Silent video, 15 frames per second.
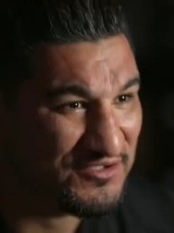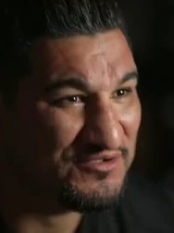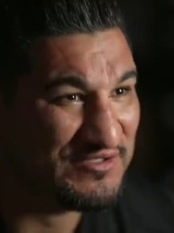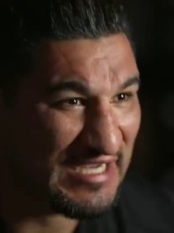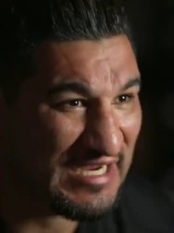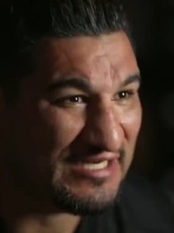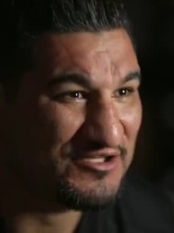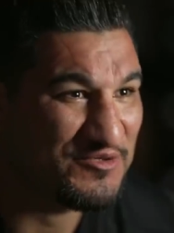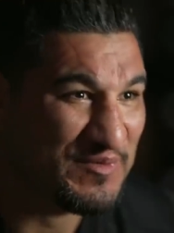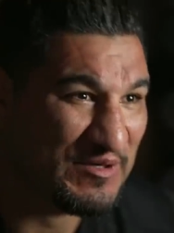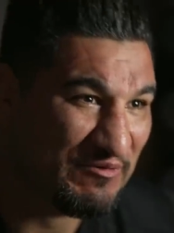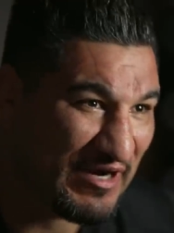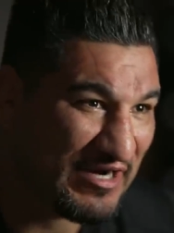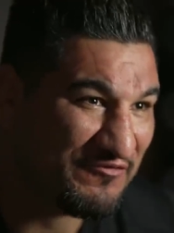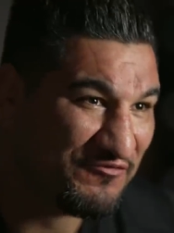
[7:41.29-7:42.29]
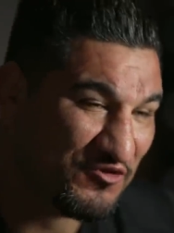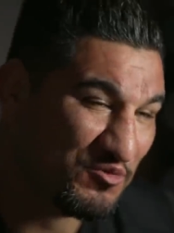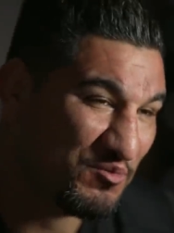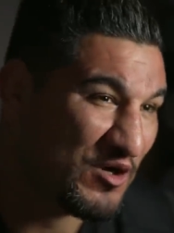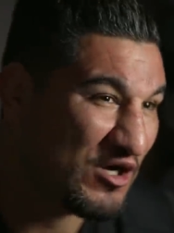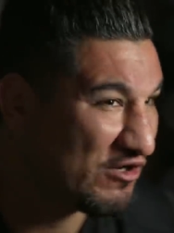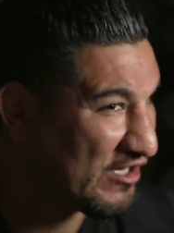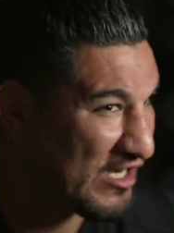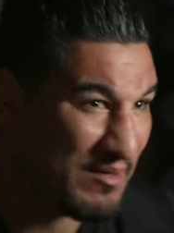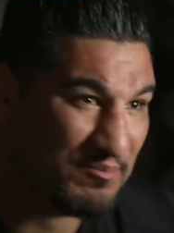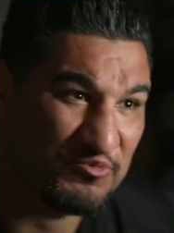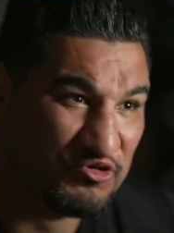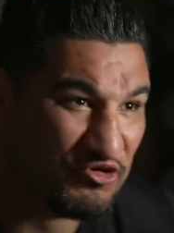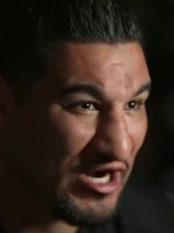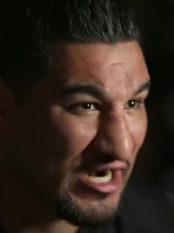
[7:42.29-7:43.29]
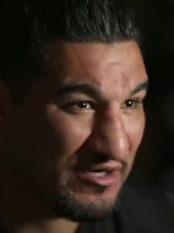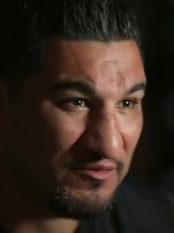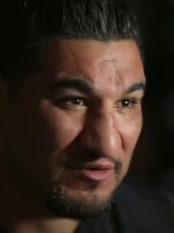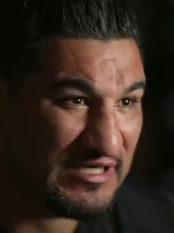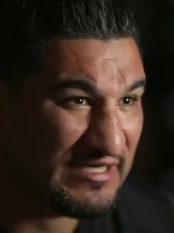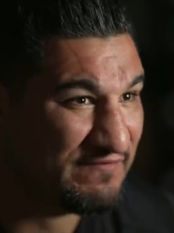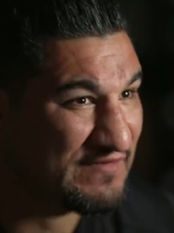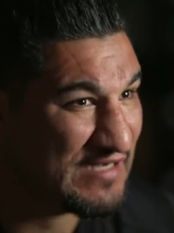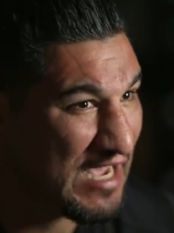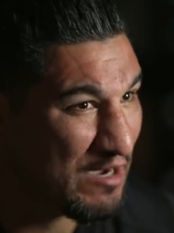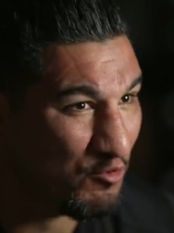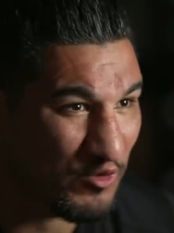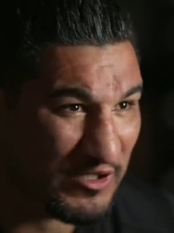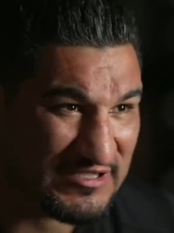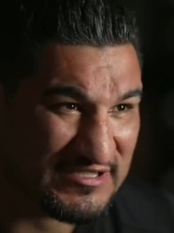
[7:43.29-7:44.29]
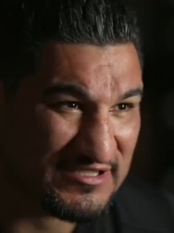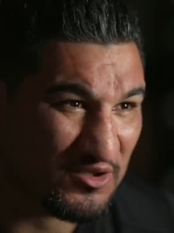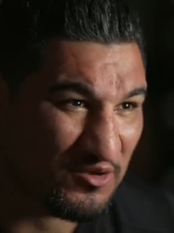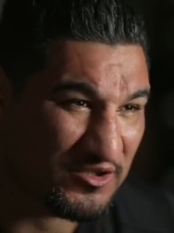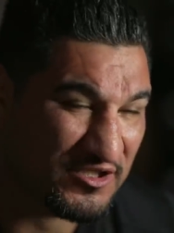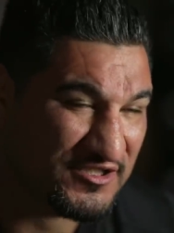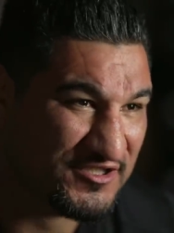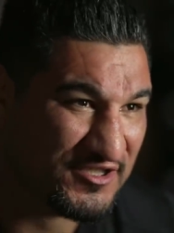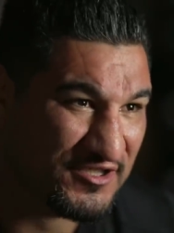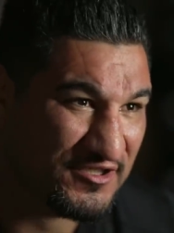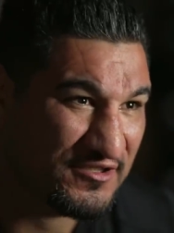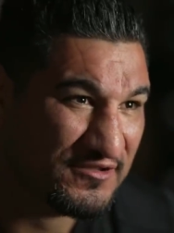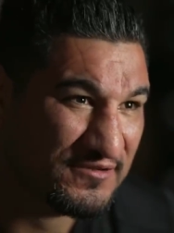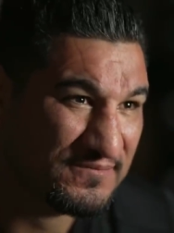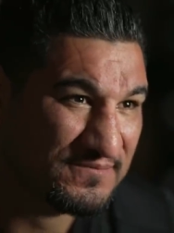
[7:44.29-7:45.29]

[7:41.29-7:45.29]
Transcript: today to be ready for tomorrow? And I'm trying to leave not one stone unturned.